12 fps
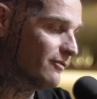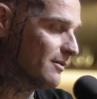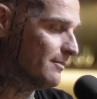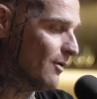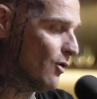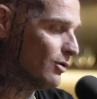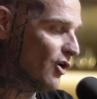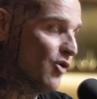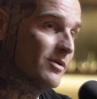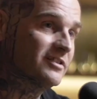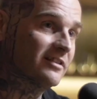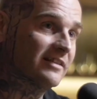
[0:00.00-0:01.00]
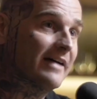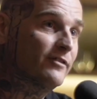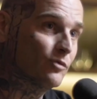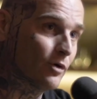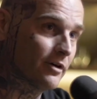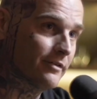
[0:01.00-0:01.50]
me from Oklahoma to
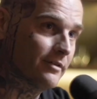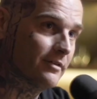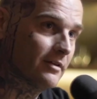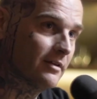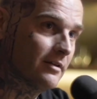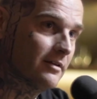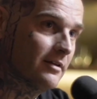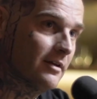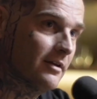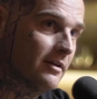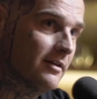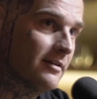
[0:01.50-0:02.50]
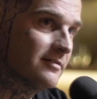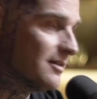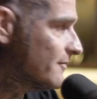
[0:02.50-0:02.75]
Leavenworth. So sad that I know this.